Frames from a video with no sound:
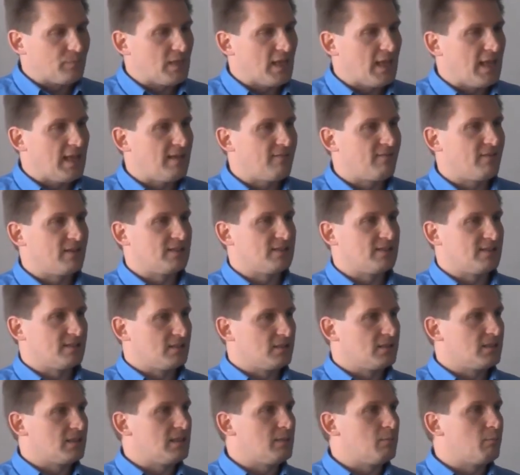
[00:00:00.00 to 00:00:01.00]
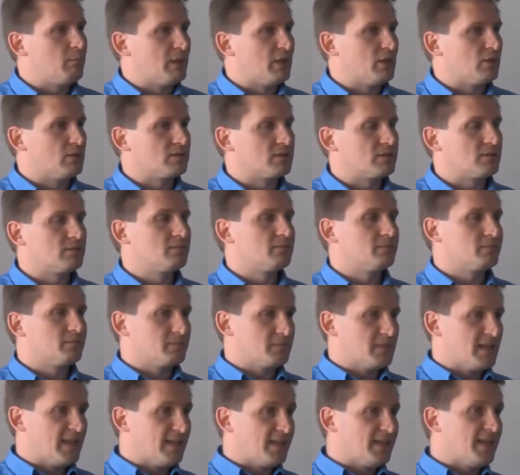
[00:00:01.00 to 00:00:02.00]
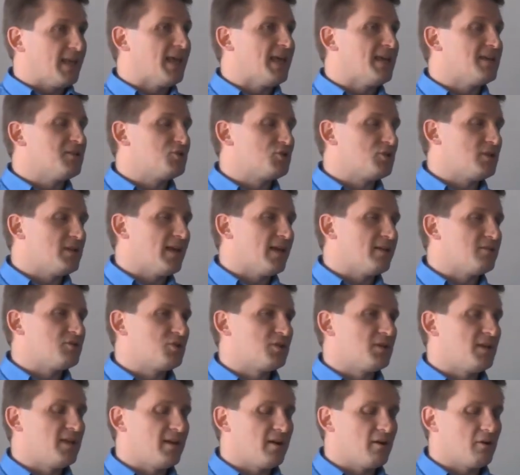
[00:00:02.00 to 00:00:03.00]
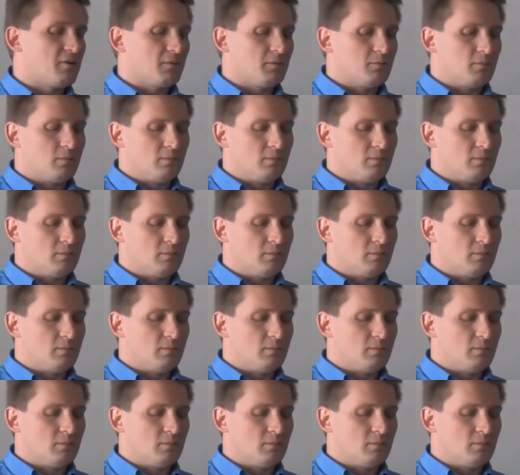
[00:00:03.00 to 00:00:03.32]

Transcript: a facility built, engage the engineer